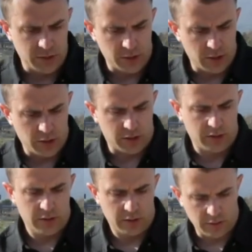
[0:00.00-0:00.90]
you're going to hook
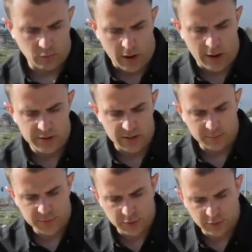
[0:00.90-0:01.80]
the wires
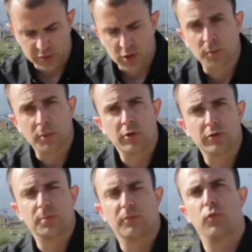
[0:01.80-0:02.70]
up to the
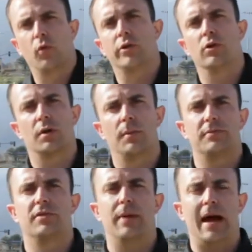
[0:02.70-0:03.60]
terminals before you hook them up
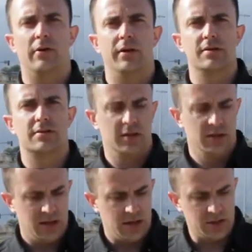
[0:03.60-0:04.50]
to the batteries
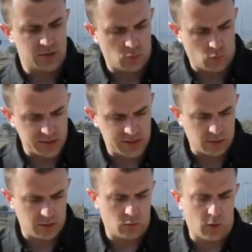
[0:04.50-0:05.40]
is once
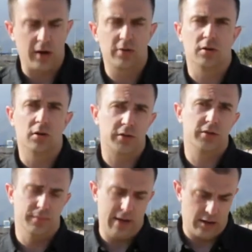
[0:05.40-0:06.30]
the wires are hooked to
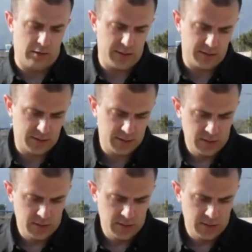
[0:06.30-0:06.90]
the batteries,